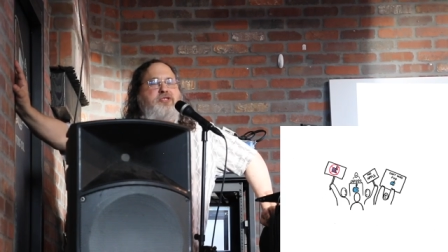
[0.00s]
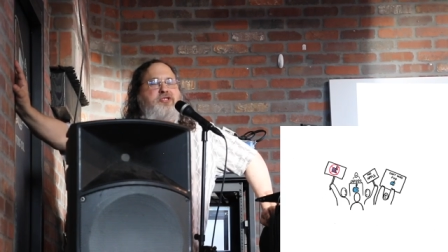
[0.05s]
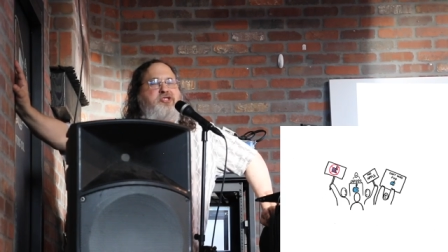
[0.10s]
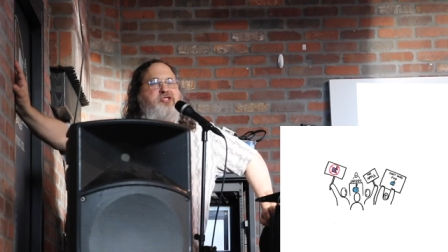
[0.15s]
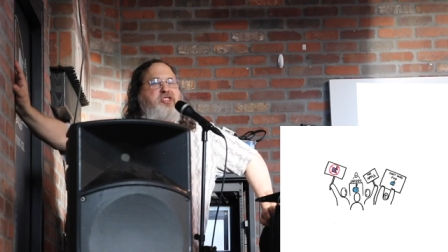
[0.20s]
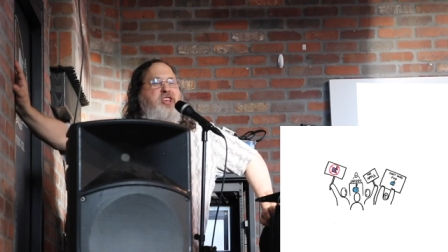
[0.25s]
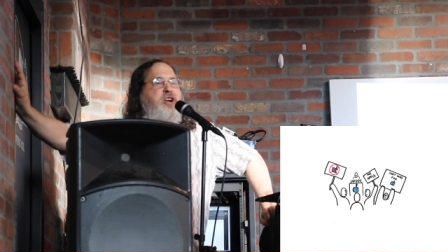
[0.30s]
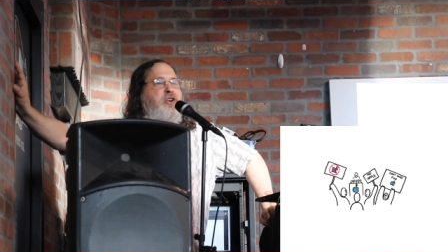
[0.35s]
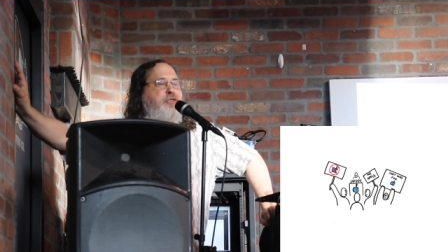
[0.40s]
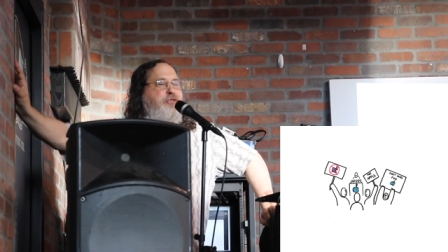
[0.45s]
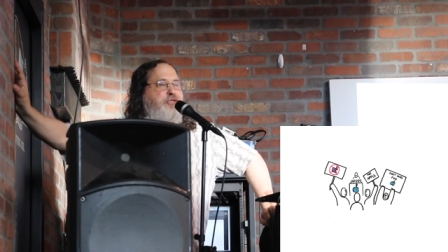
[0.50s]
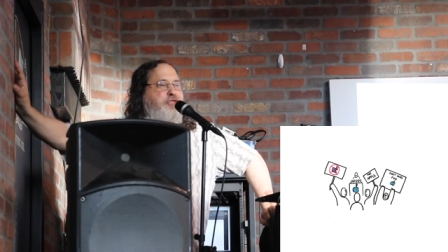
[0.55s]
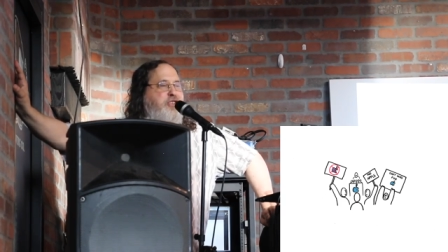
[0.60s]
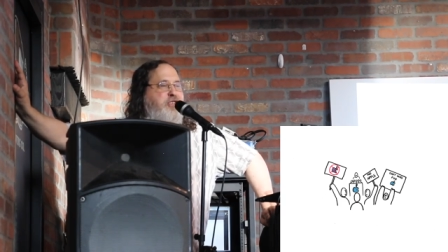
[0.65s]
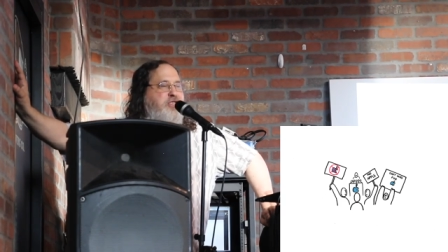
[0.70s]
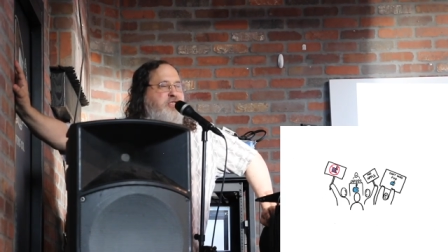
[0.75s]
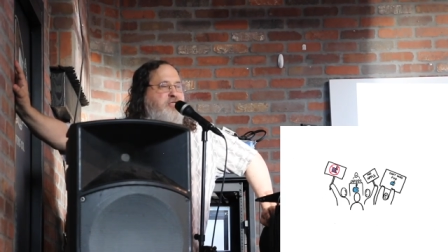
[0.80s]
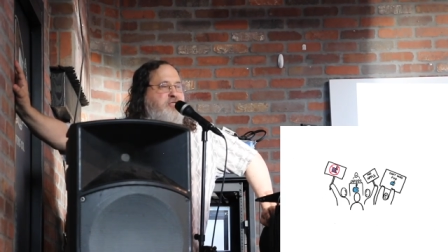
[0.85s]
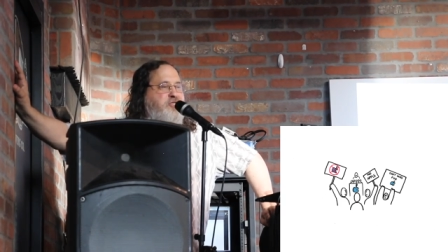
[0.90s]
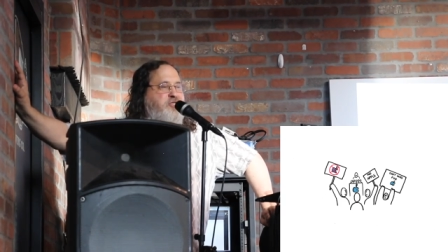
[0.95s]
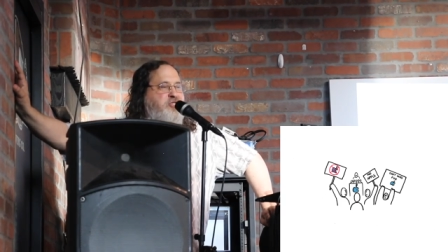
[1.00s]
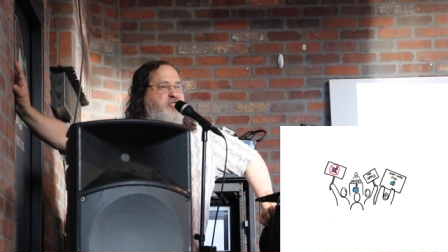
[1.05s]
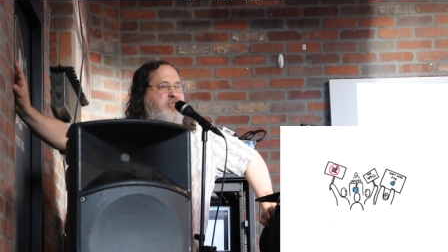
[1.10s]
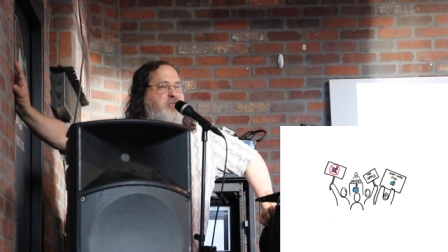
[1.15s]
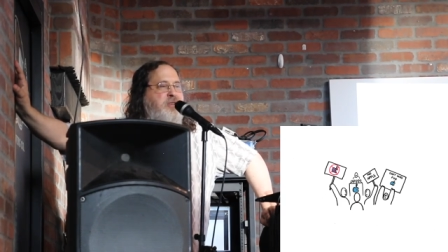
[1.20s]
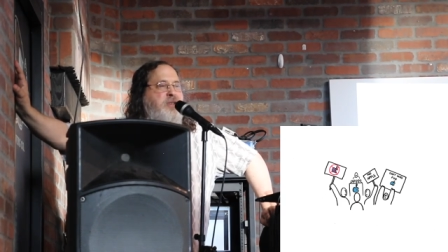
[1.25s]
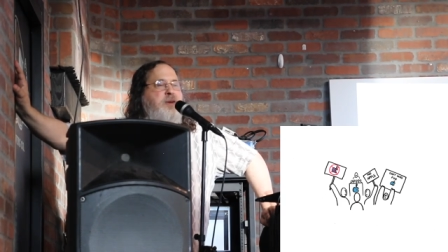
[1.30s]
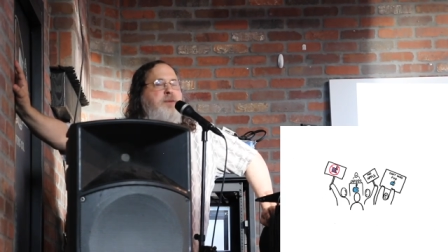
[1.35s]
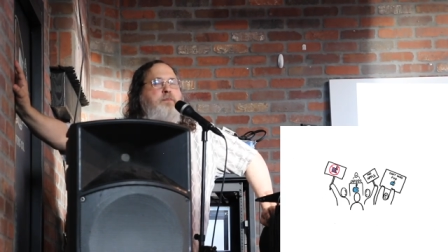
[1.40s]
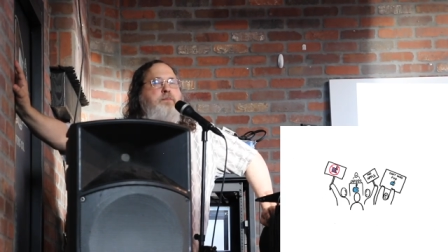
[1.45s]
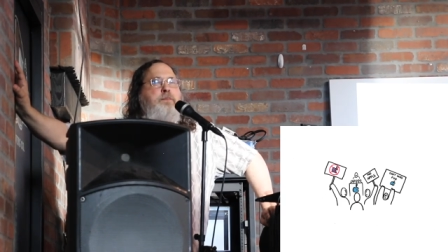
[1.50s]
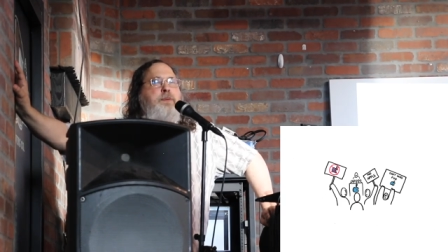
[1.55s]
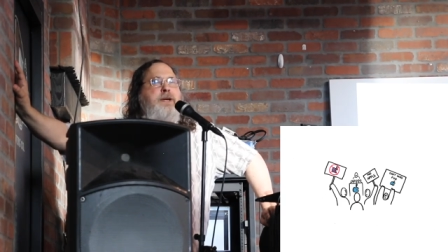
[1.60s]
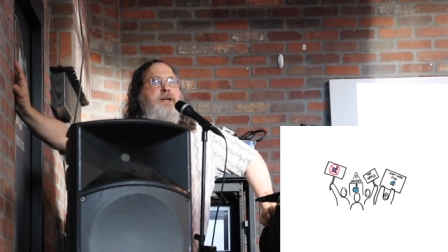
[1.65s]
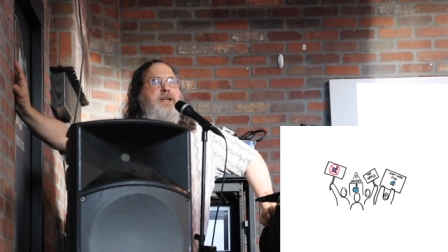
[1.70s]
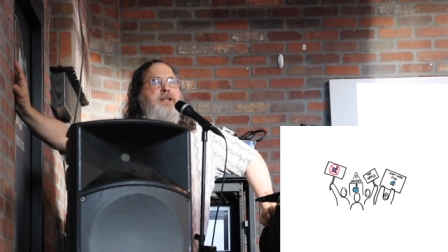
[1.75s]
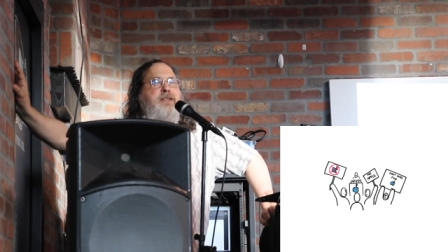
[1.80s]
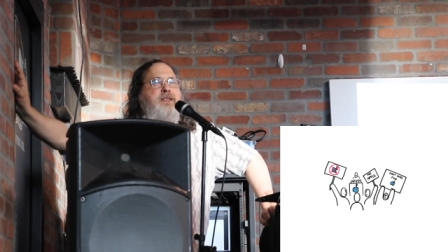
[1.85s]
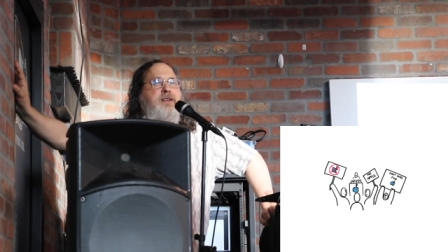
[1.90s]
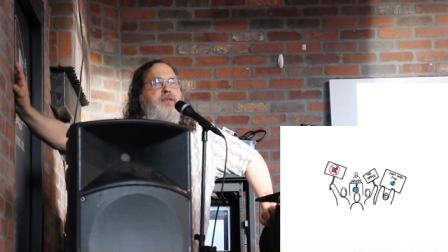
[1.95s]
to sell things,
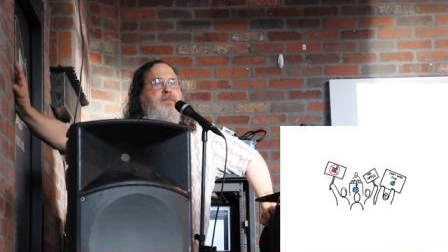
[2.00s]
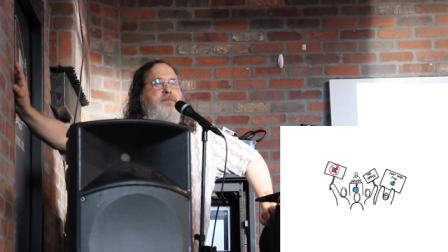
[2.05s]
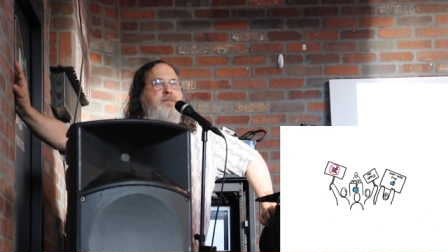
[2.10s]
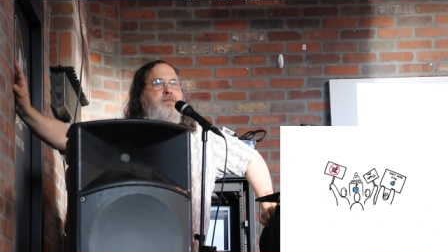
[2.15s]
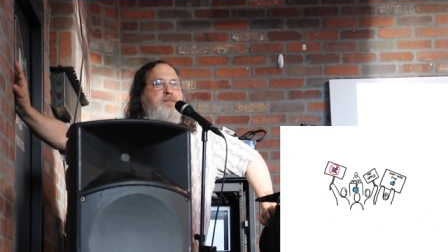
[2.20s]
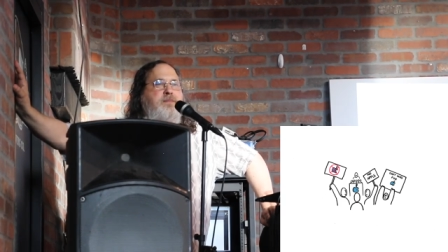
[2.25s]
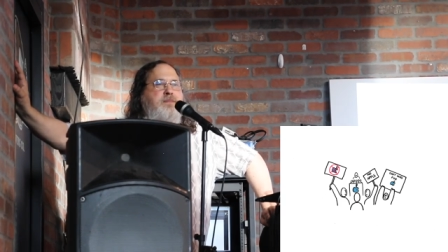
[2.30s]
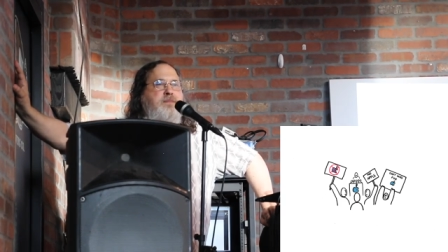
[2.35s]
picket them